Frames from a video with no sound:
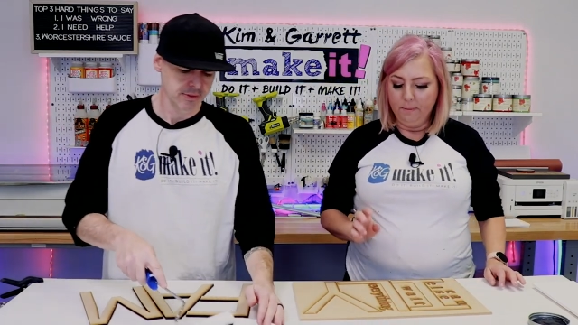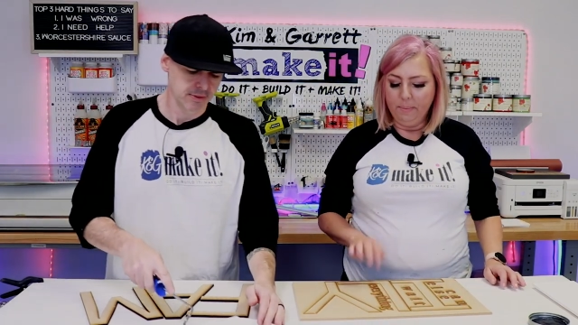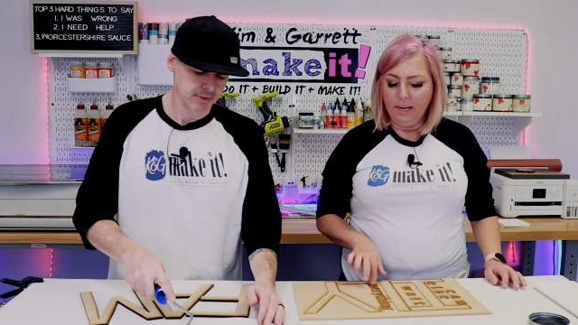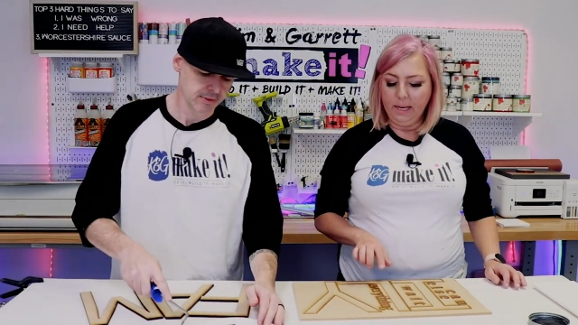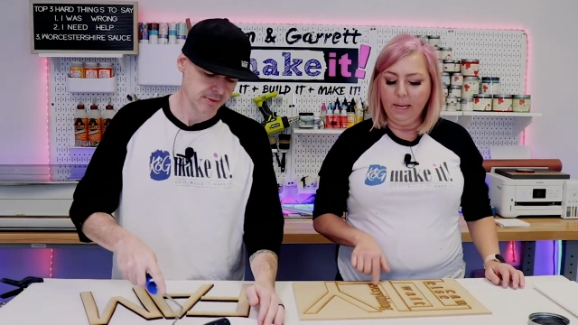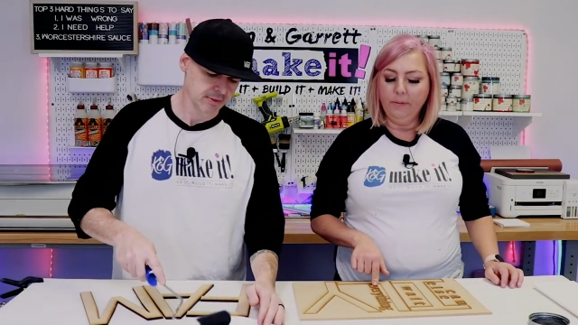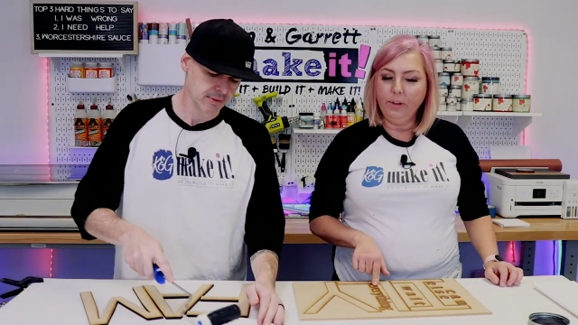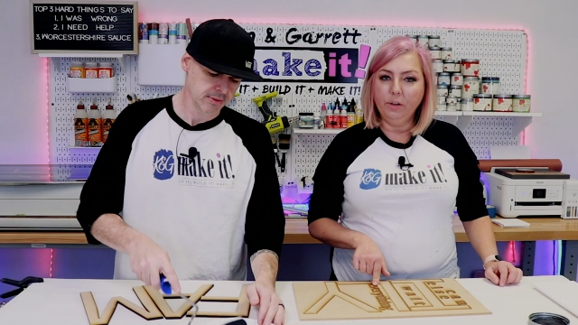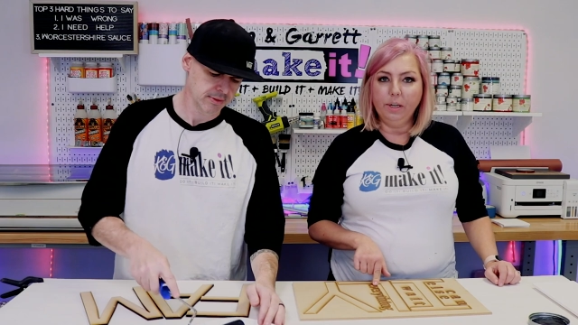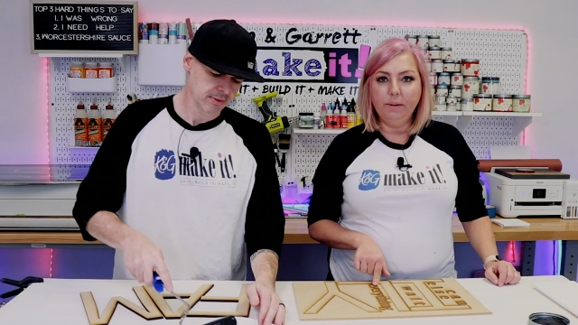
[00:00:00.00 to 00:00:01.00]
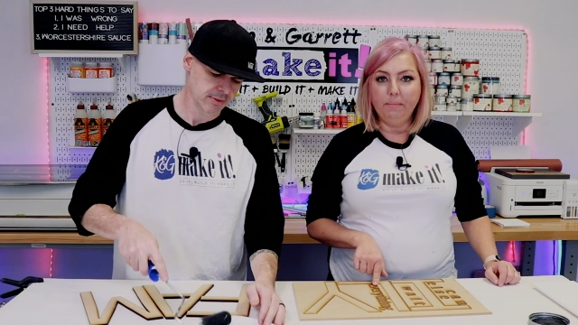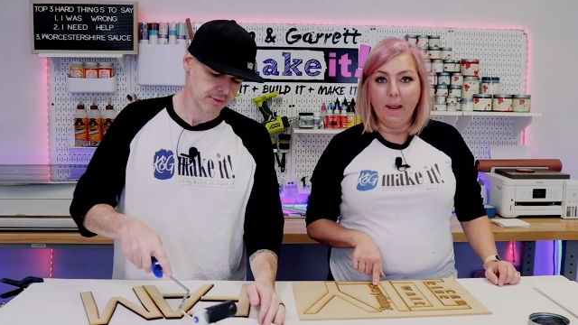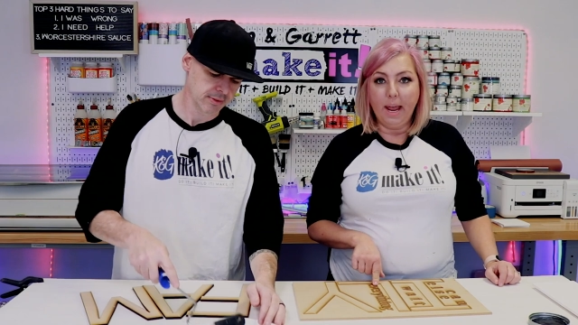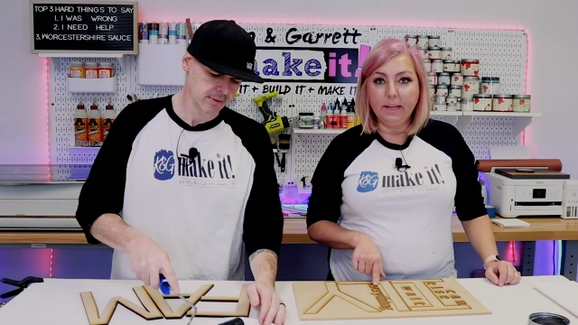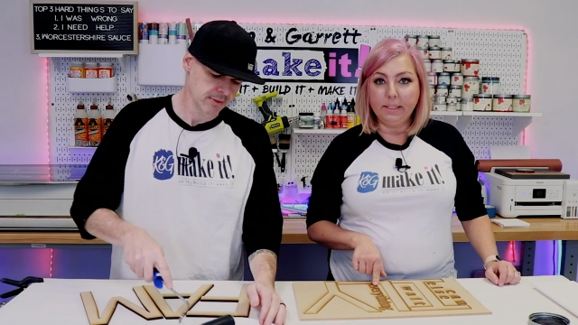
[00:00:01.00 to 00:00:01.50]
Speaker 1: But if you didn't
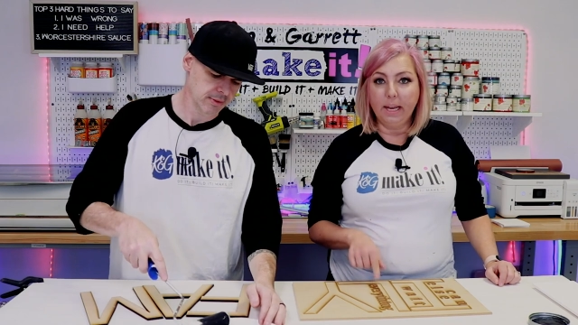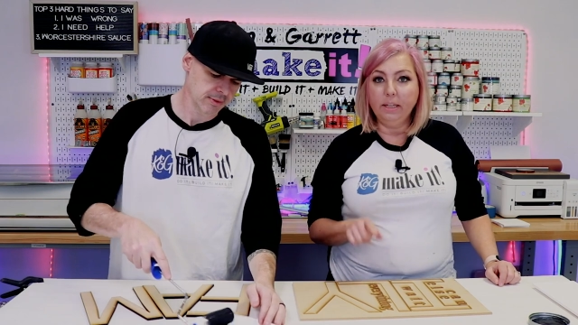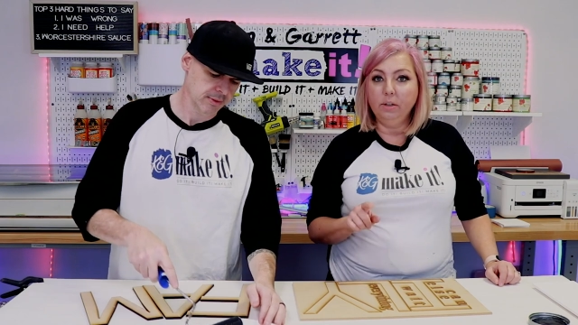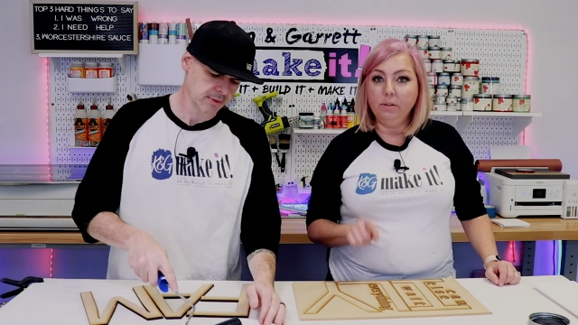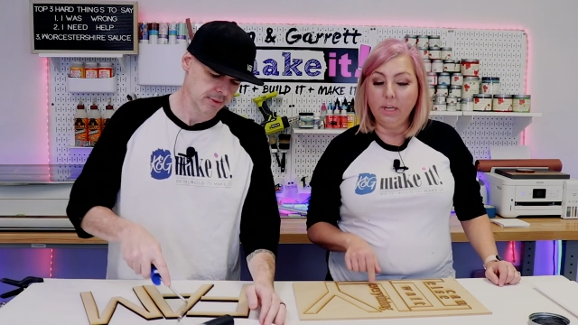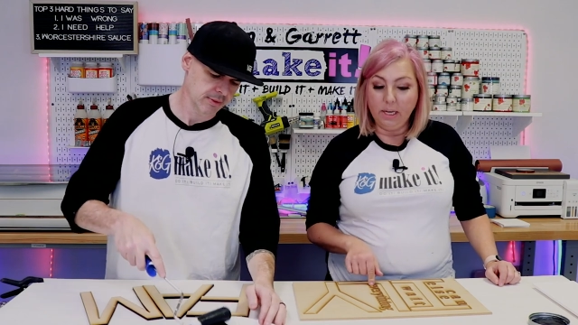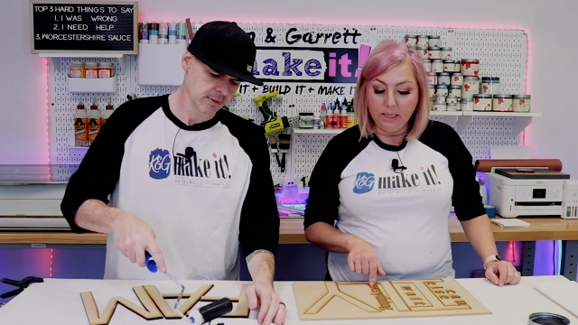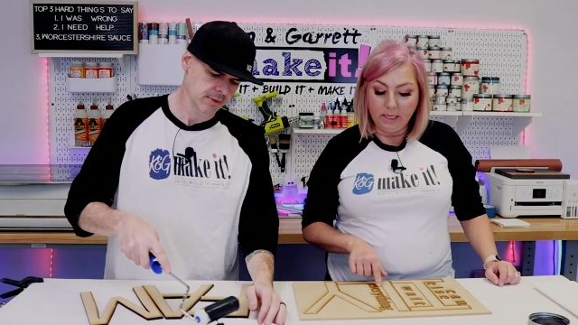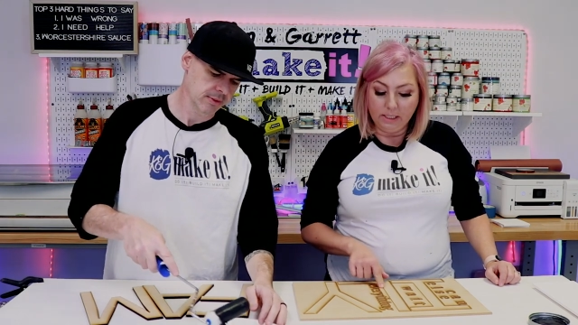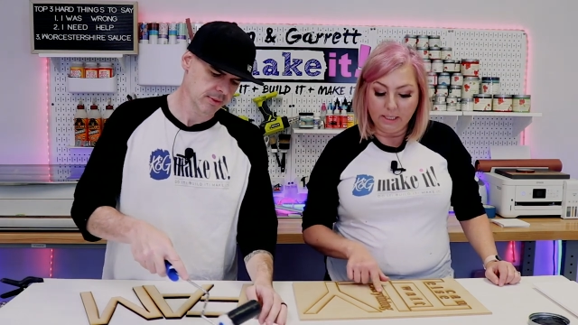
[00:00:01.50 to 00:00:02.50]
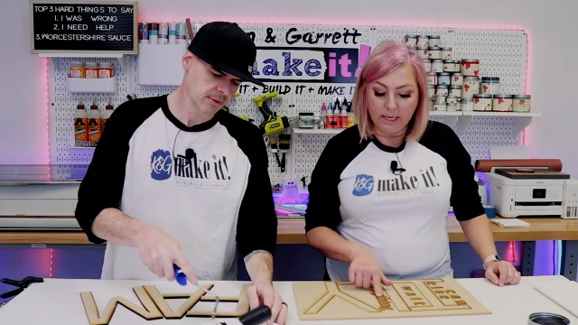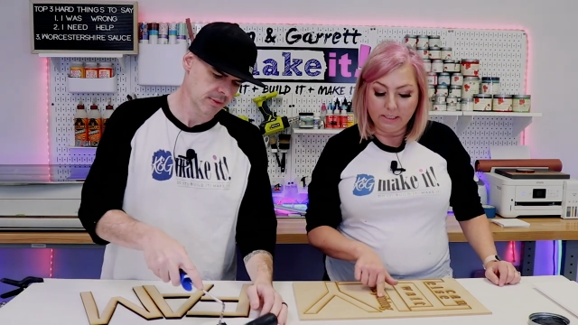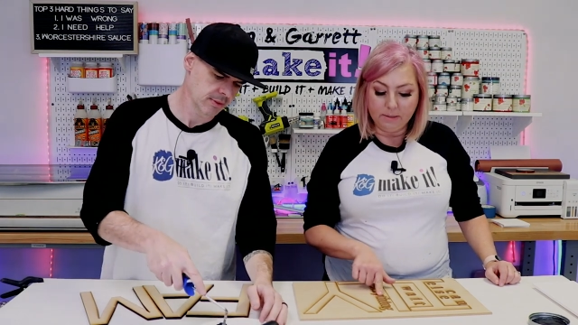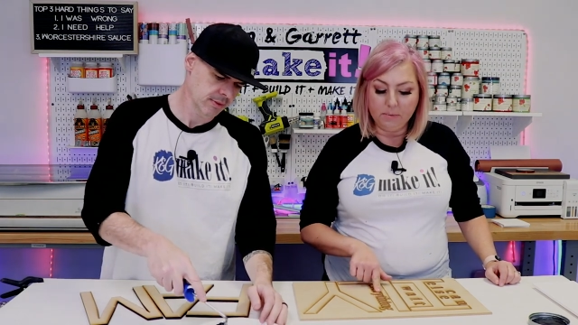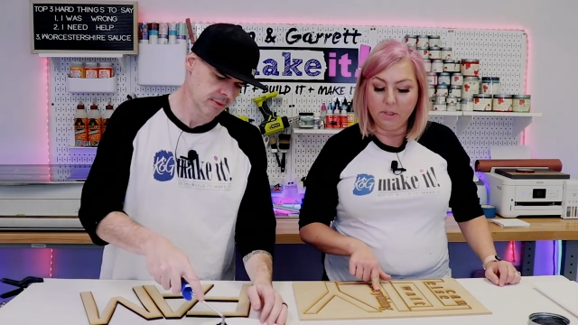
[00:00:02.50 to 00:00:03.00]
mask and you did need to get
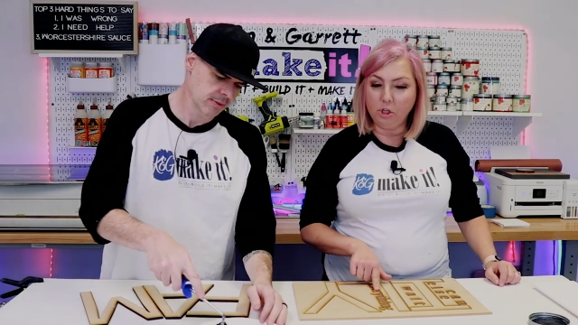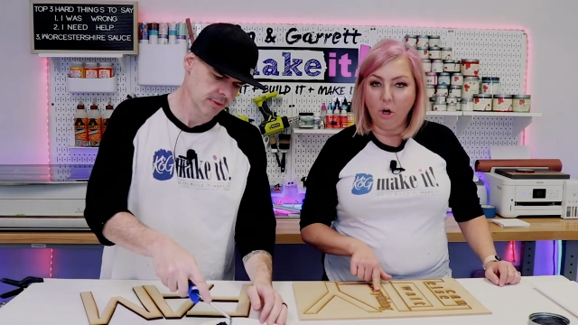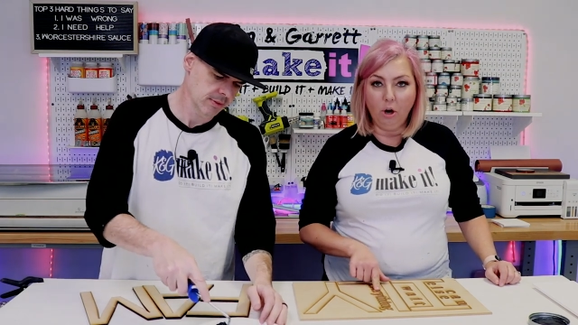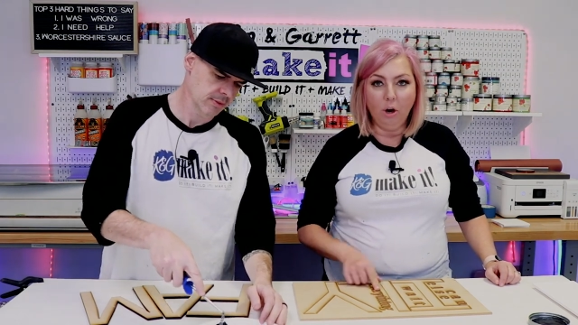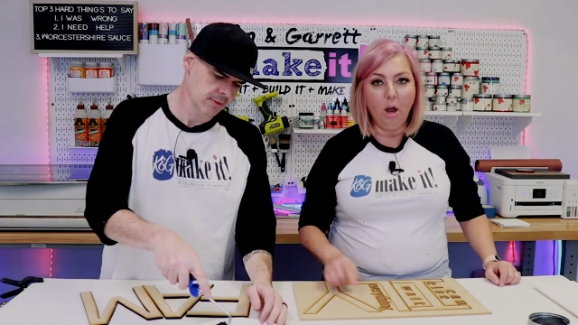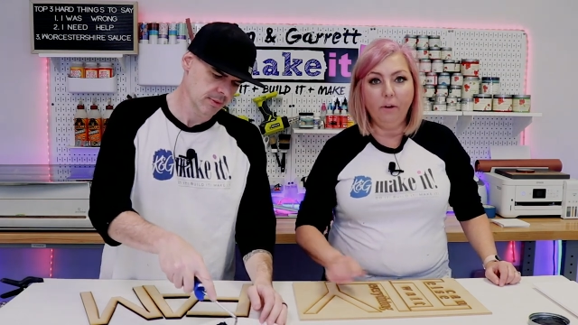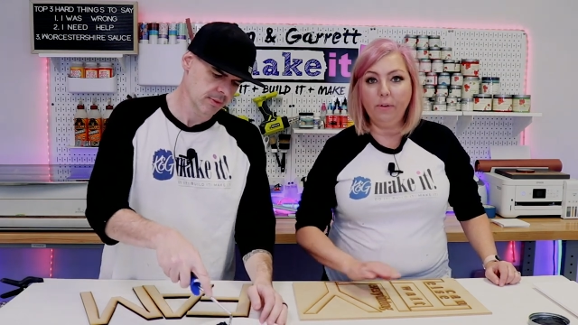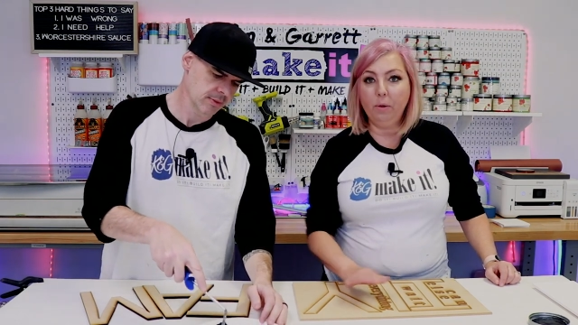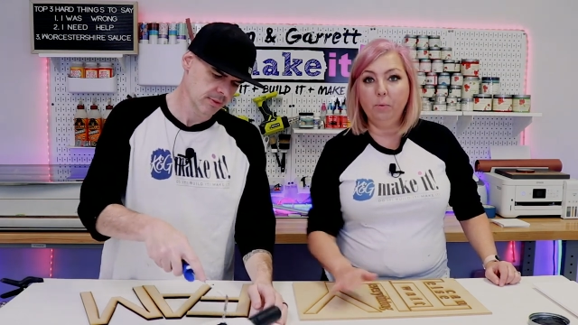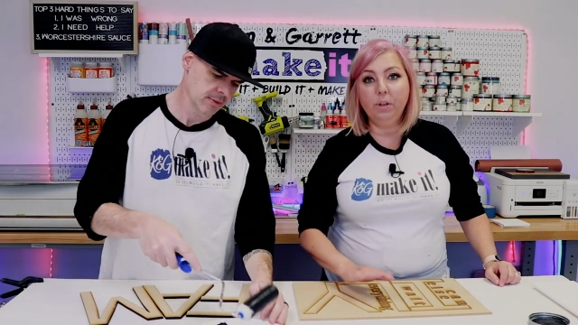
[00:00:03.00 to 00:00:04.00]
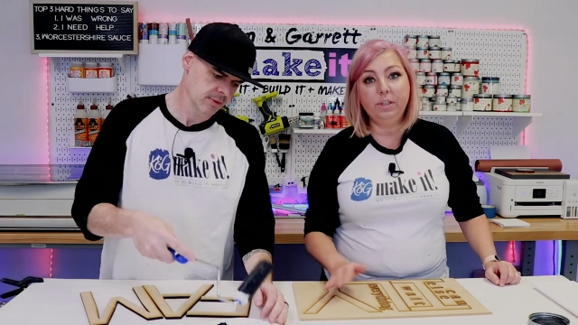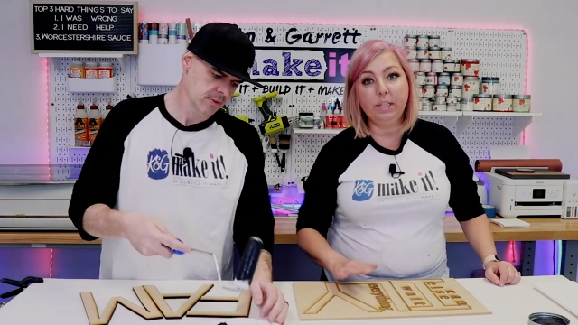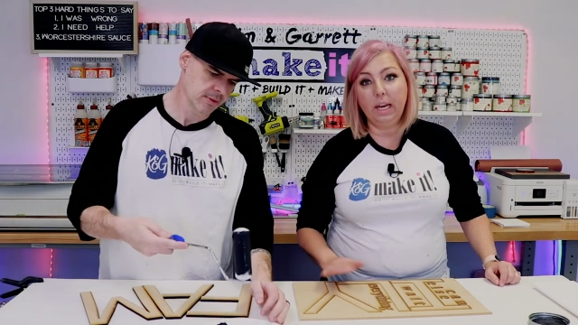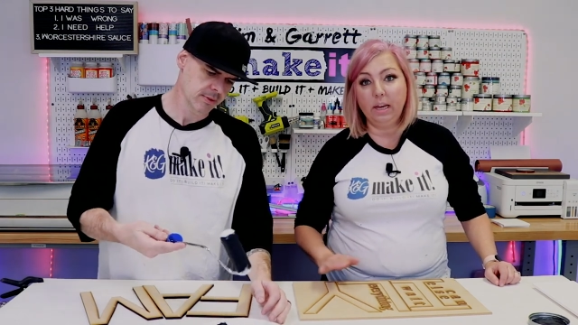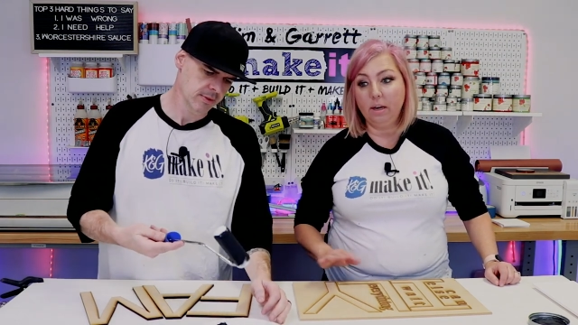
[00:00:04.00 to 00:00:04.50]
some of the char off, it will
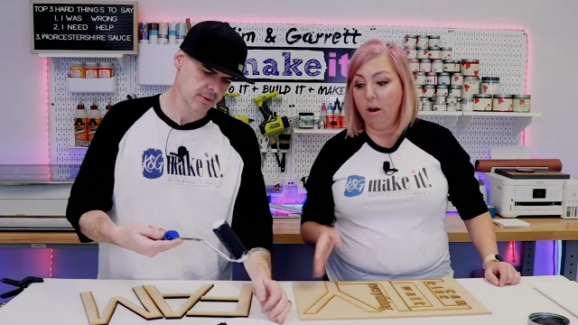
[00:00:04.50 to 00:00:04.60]
sand